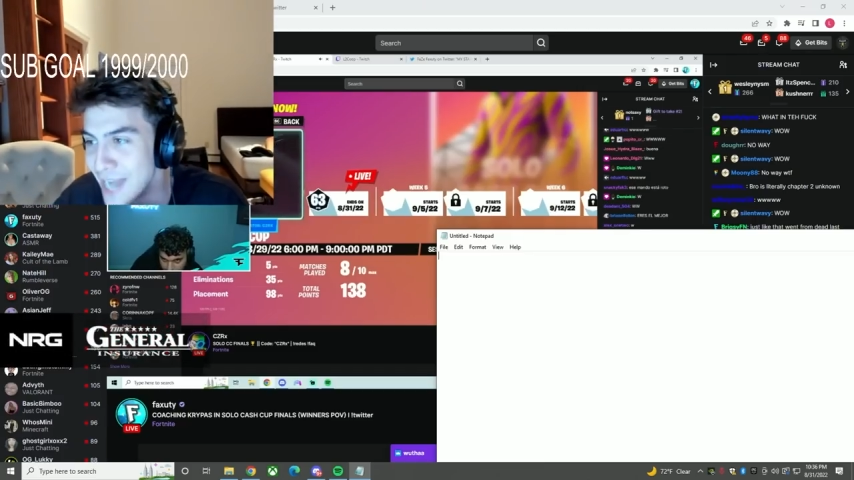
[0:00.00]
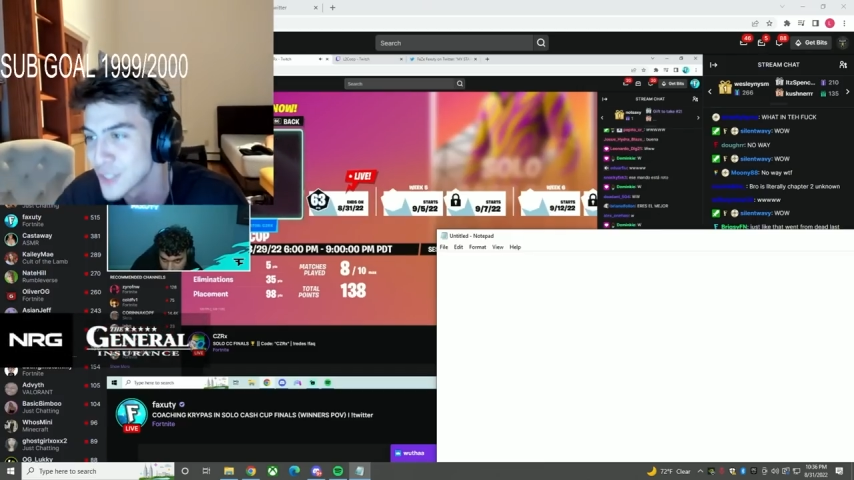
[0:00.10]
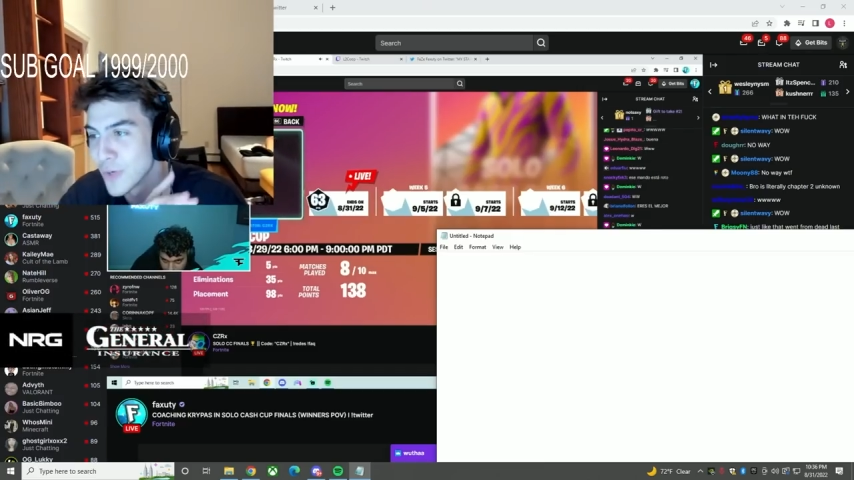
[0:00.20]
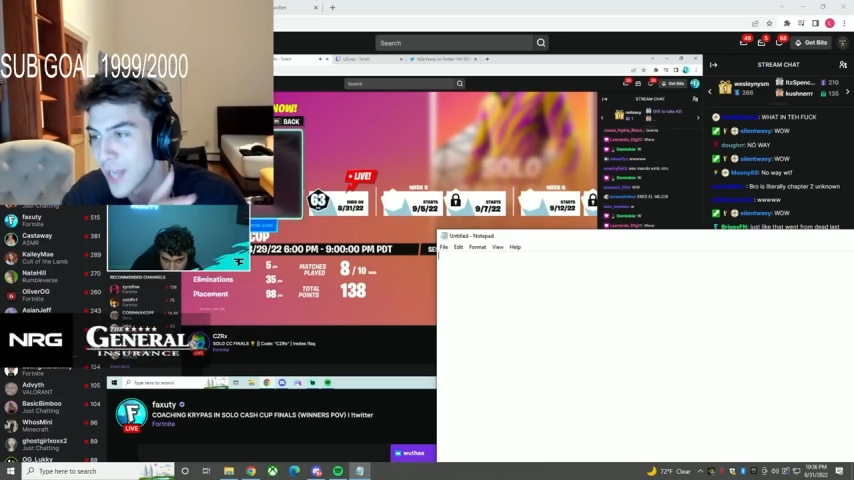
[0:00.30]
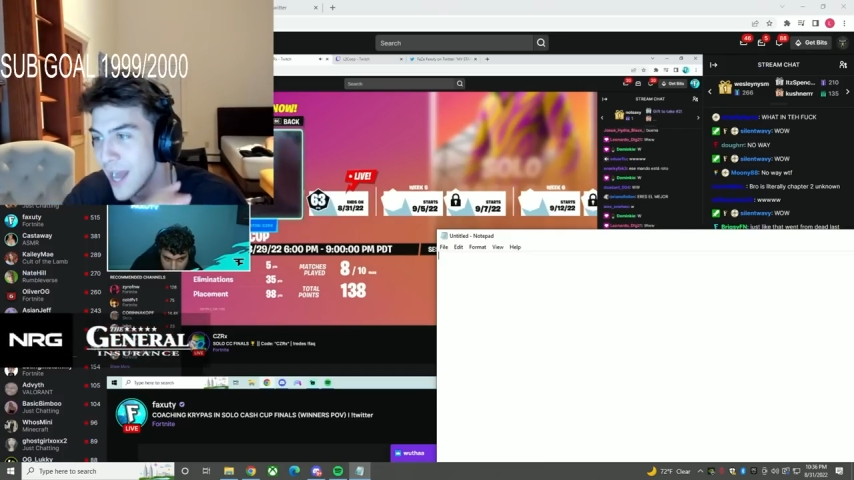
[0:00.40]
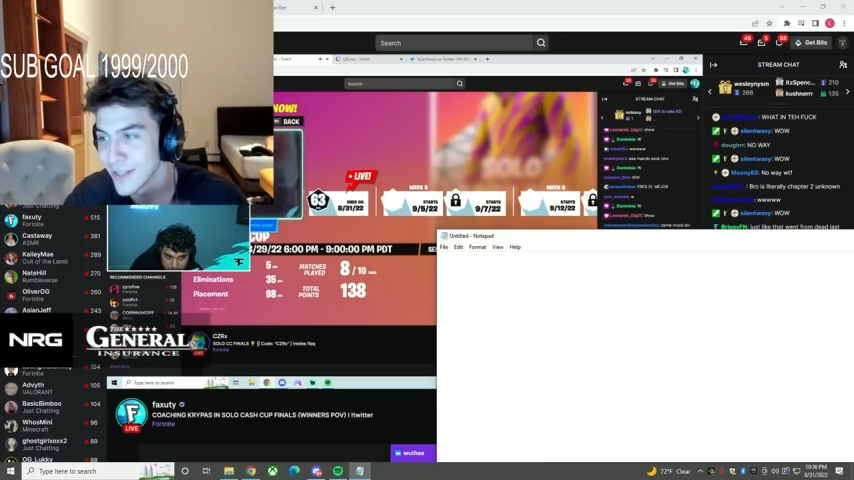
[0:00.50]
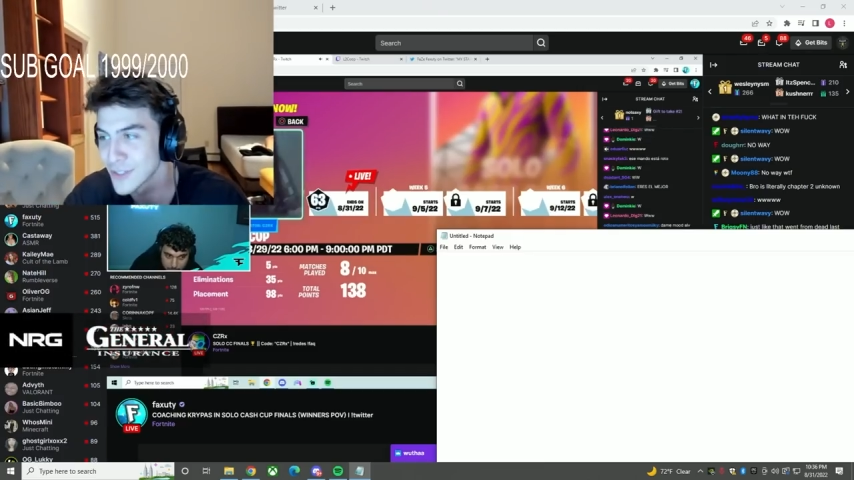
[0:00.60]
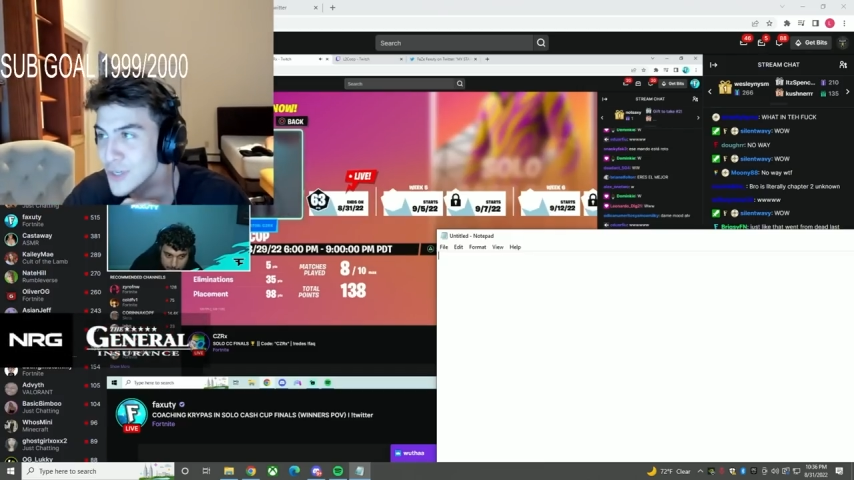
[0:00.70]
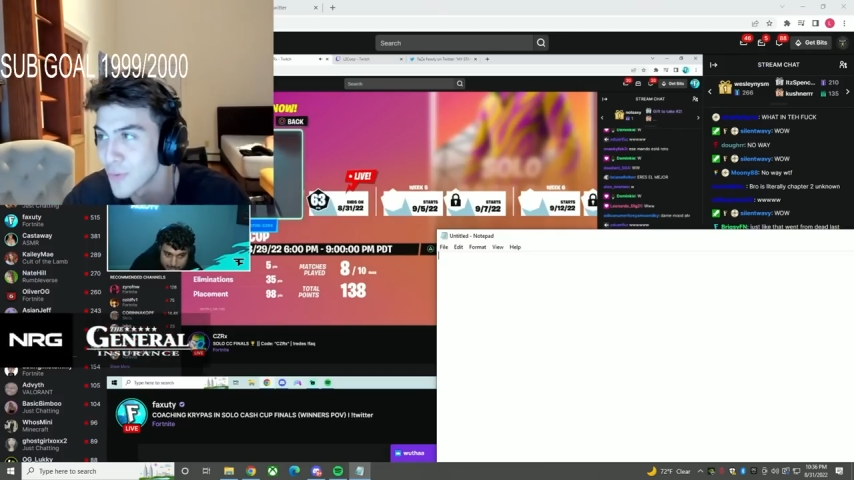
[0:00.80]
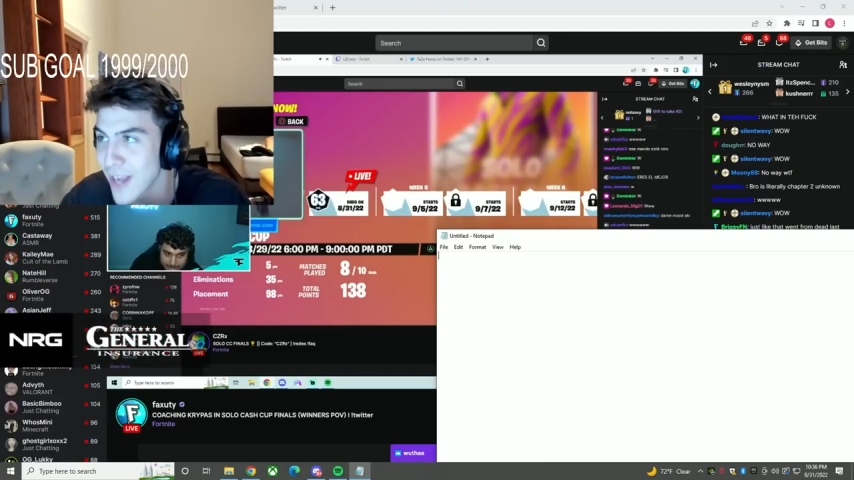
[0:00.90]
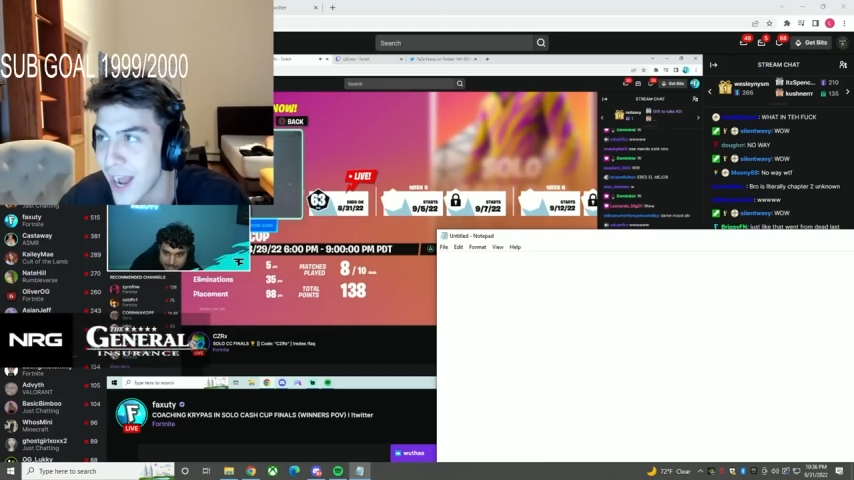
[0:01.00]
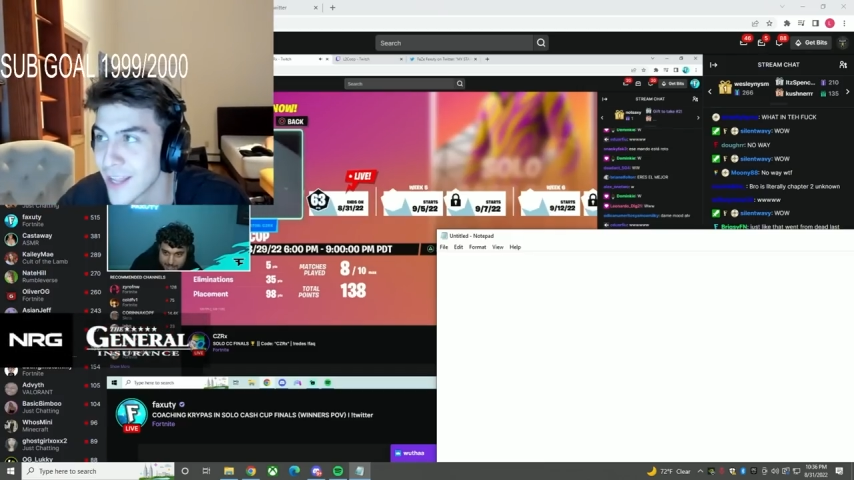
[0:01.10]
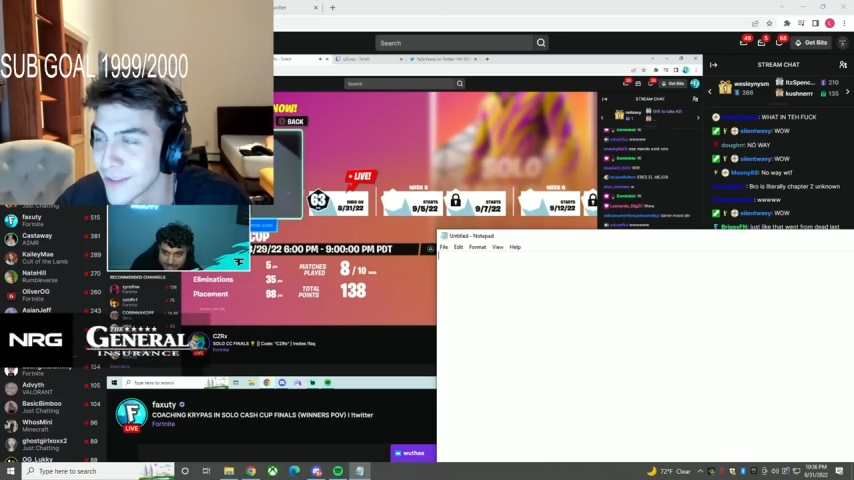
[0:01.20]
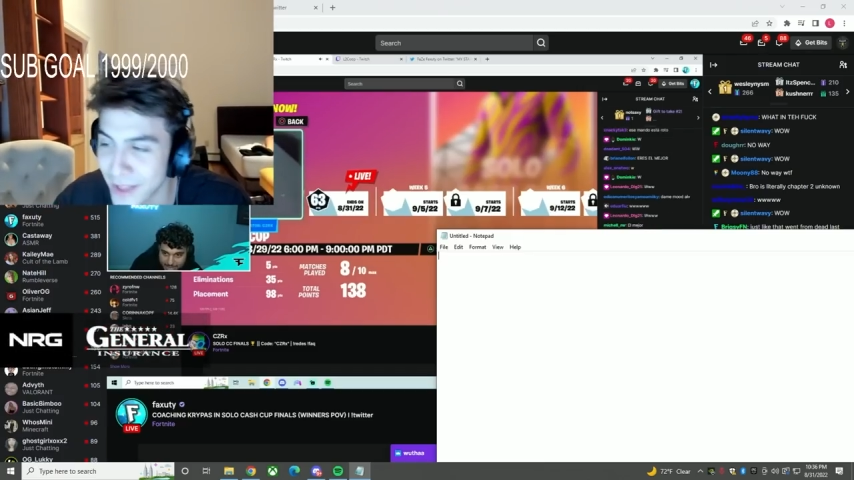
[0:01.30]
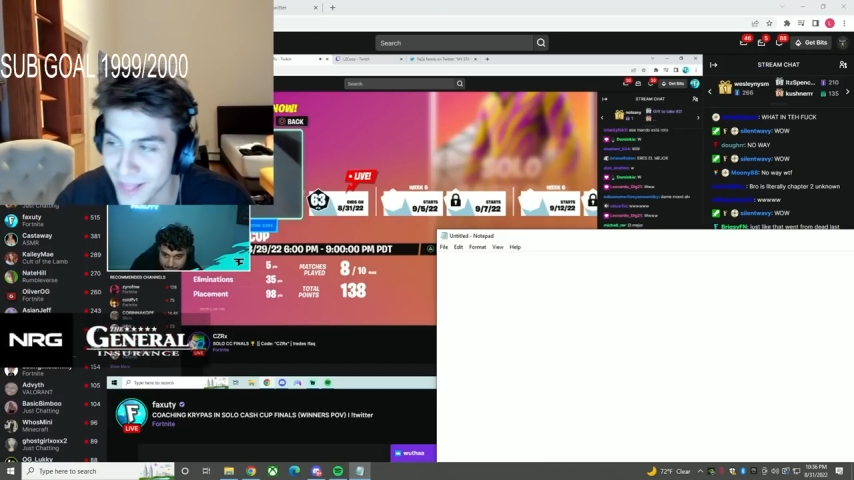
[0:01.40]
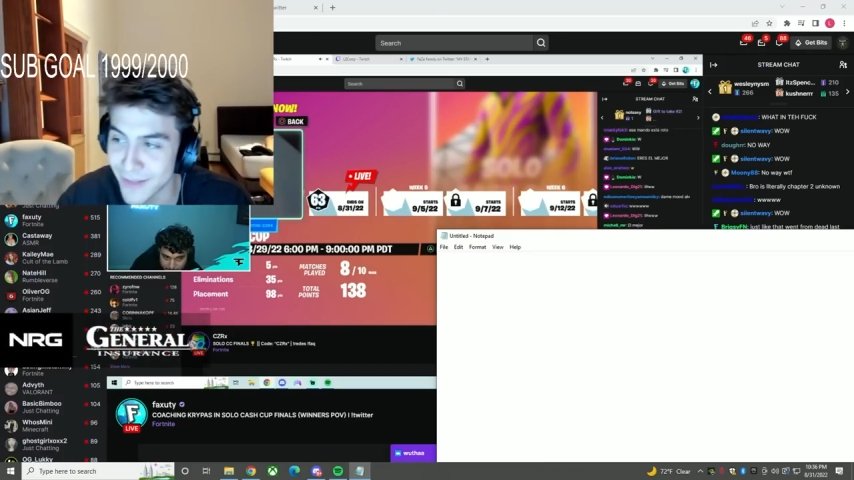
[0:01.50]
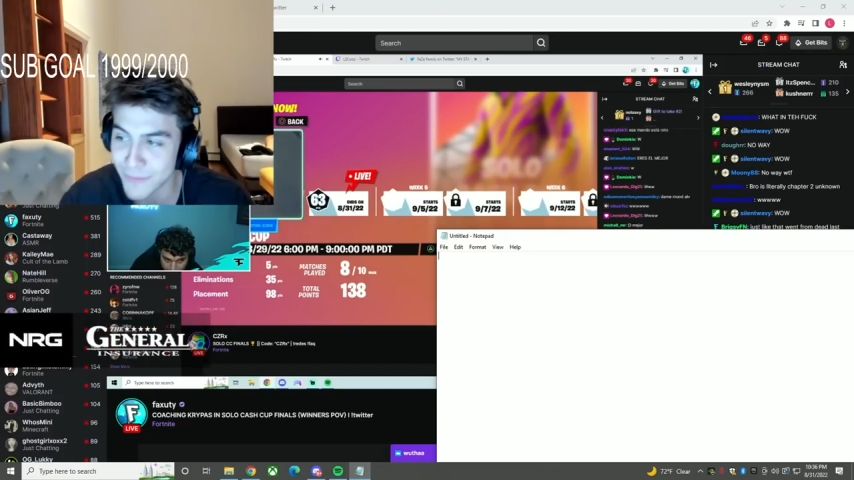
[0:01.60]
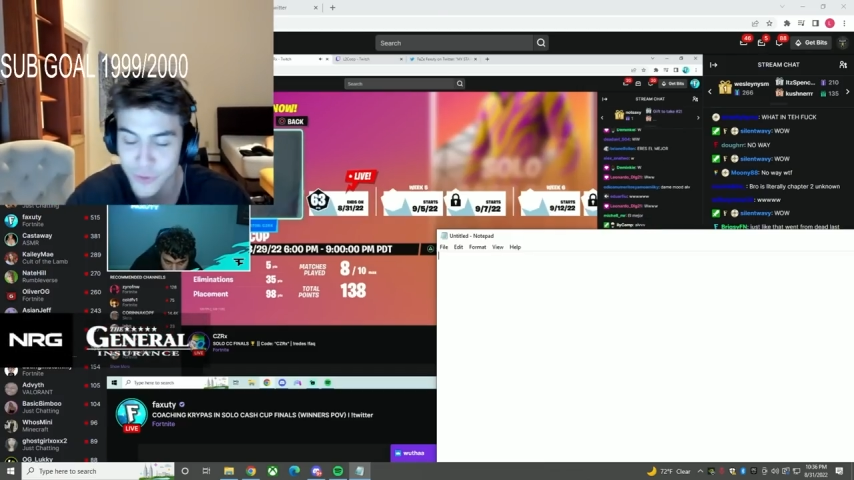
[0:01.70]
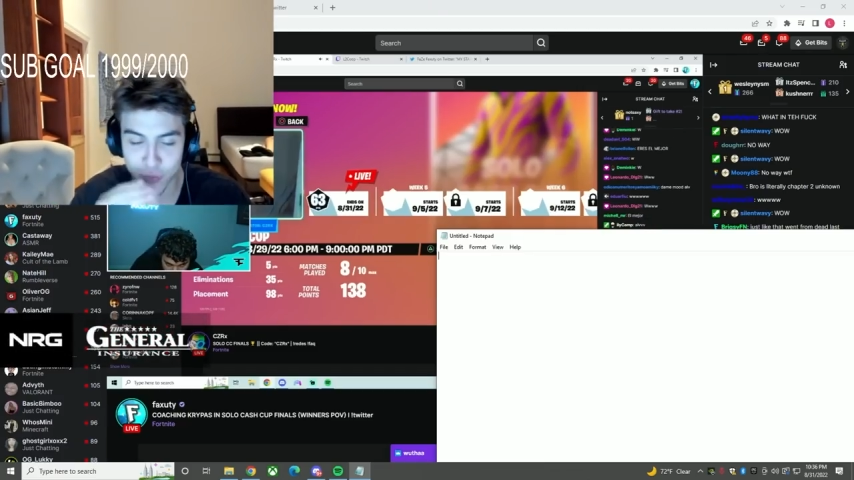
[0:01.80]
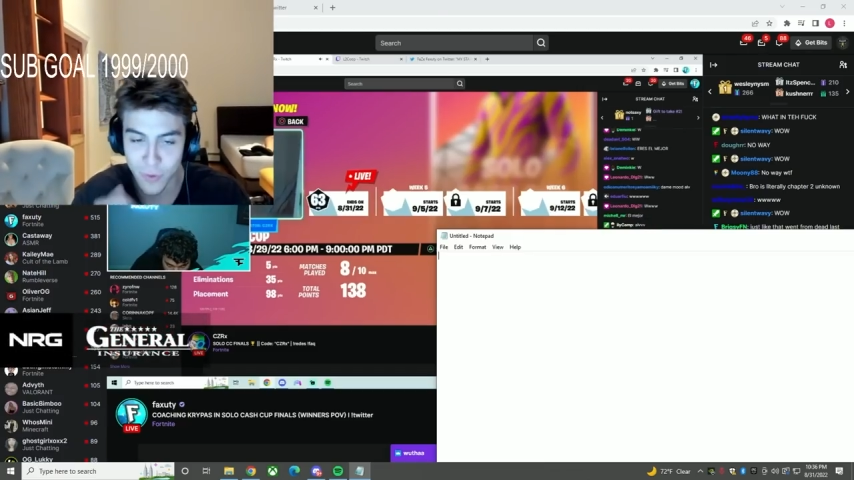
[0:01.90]
swear to God. Swear to God.
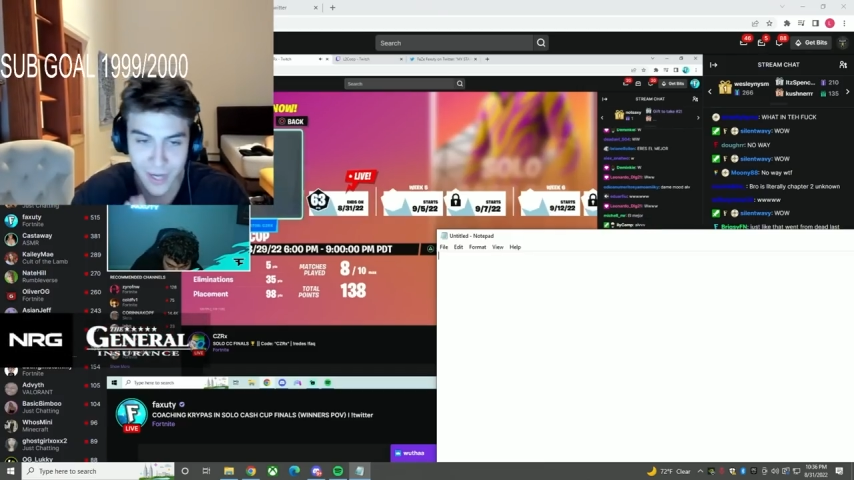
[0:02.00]
Swear to